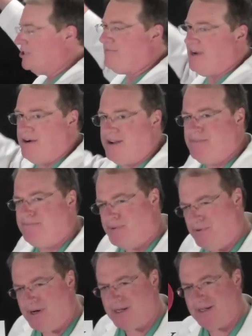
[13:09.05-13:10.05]
is very
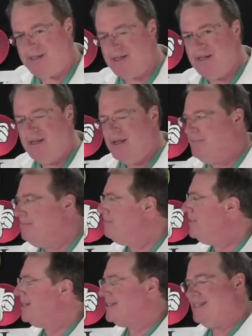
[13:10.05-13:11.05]
important,
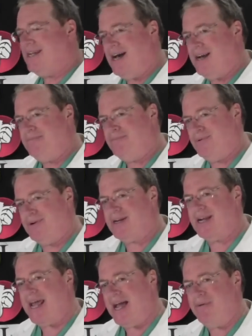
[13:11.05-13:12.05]
but it's not important
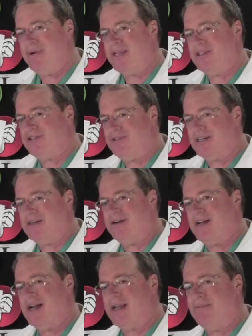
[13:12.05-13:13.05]
in how we construct our
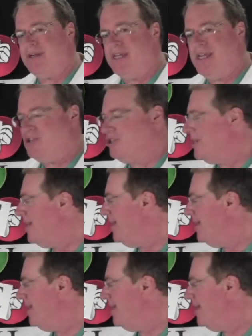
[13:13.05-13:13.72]
documentation